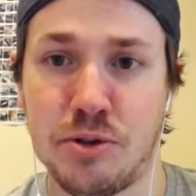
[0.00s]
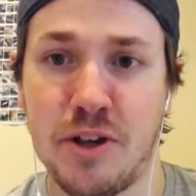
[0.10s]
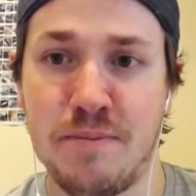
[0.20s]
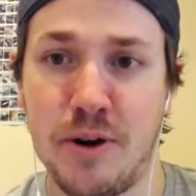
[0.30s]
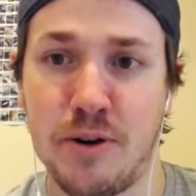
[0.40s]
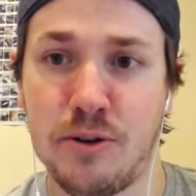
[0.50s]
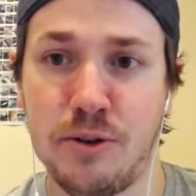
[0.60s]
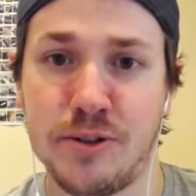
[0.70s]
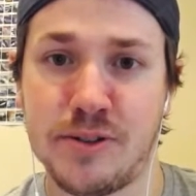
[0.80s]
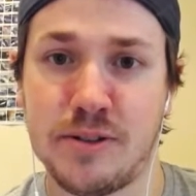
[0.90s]
Clay
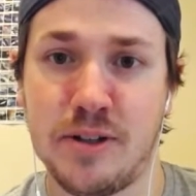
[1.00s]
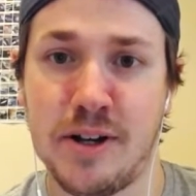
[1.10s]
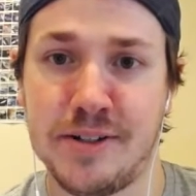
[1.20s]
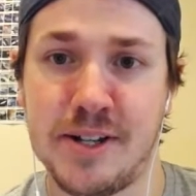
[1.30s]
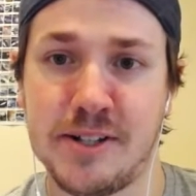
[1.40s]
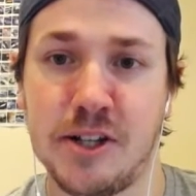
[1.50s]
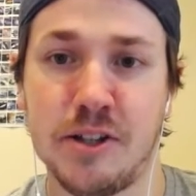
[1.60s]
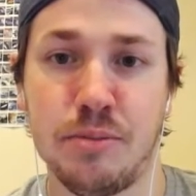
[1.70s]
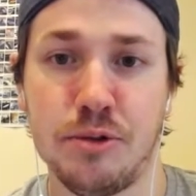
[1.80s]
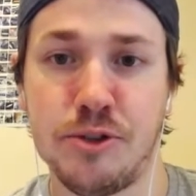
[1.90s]
Buchholz takes on
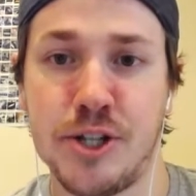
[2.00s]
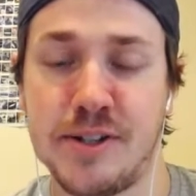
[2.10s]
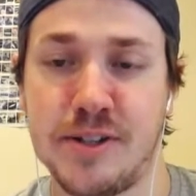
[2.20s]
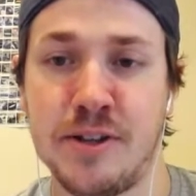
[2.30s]
the Blue Jays